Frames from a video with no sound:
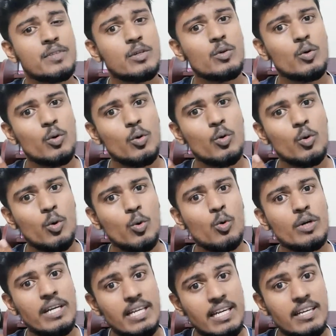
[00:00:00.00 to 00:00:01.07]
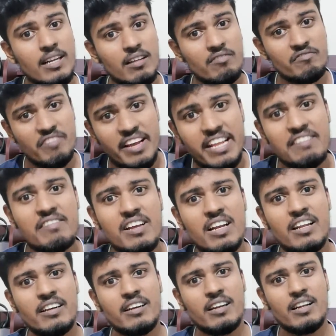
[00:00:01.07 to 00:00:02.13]
who did it very well
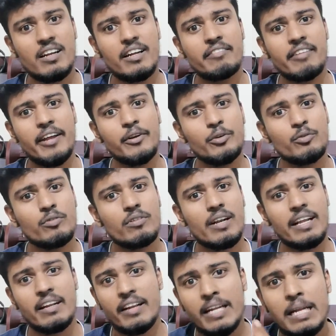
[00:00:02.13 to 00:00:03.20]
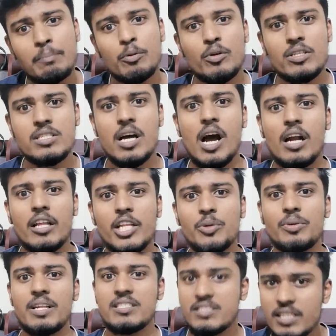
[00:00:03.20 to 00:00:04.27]
and tried to really put his heart into
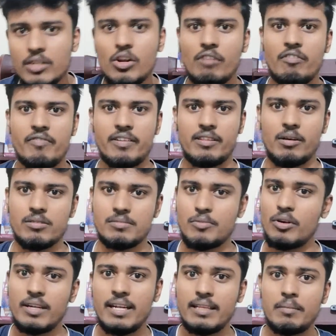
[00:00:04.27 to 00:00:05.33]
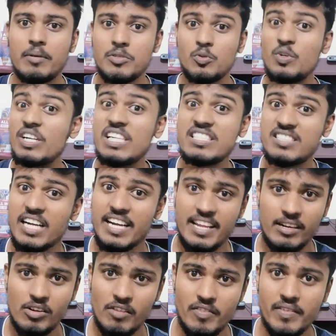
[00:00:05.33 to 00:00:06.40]
it and still got 50,000. Not telling the person who didn't study
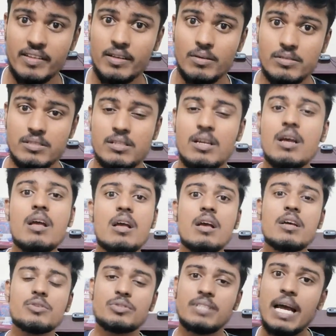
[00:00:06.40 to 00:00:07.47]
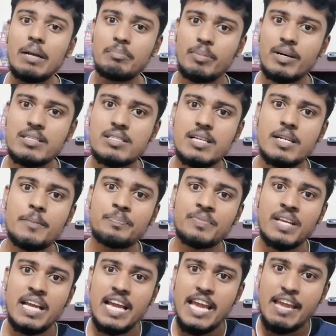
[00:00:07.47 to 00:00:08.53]
and got 50,000. So that person,
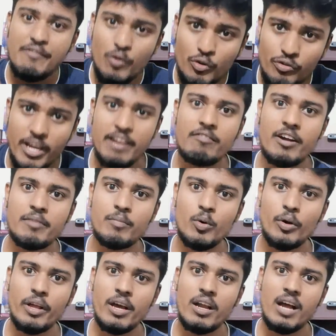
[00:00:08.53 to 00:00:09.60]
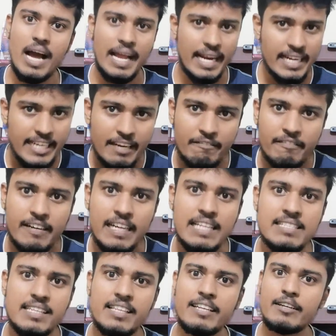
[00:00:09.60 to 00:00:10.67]
if you try one more year, I can definitely
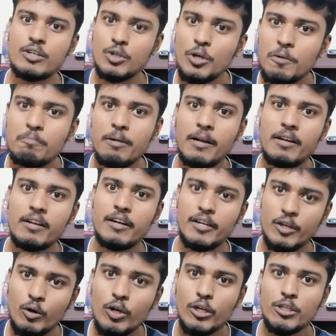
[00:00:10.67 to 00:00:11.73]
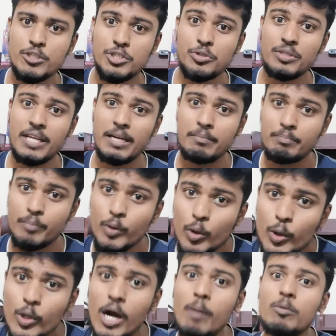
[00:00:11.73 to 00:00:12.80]
say that a good mentor and a good institute can
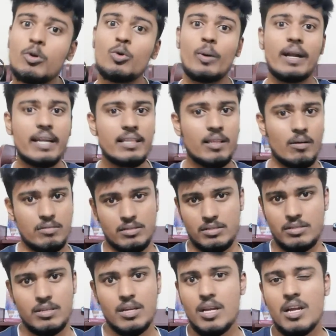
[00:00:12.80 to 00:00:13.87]
pull you up to 20,000.